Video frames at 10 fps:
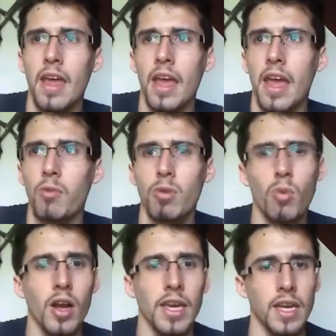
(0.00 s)
And we
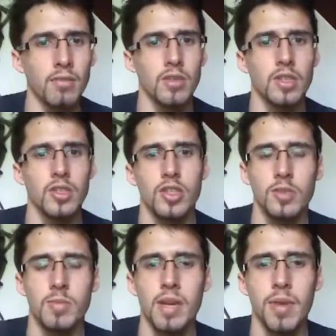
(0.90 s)
walk in. It's
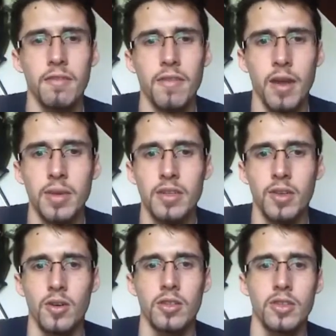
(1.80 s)
just me and my family,
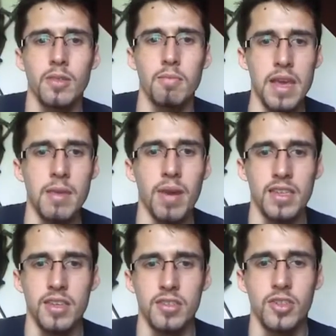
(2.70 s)
so it's me, my
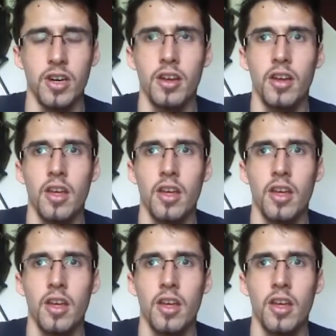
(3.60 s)
sister,